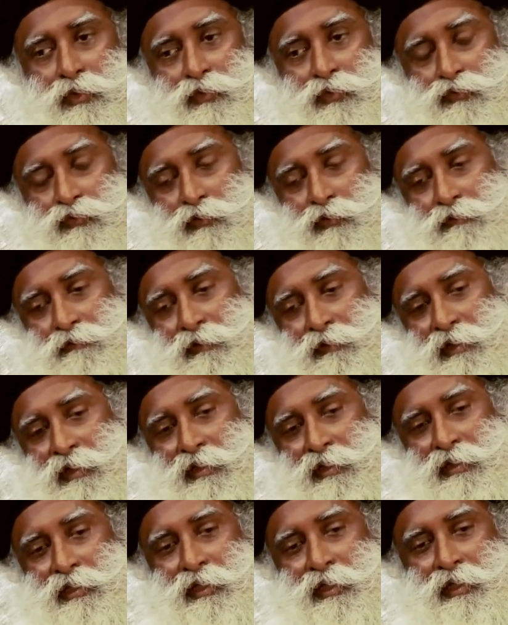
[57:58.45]
To fulfill
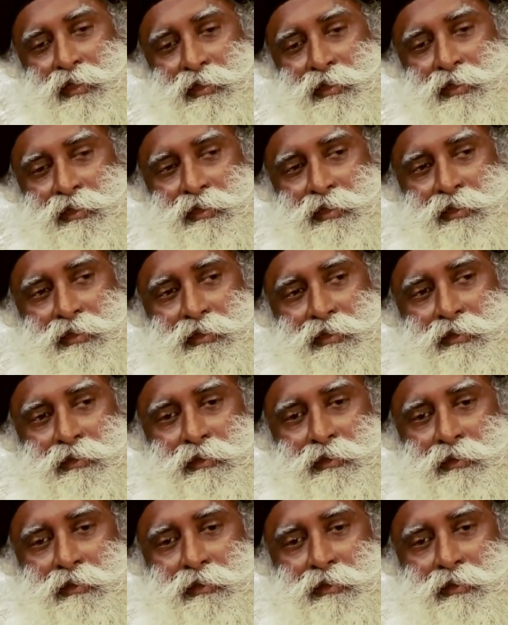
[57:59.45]
these things,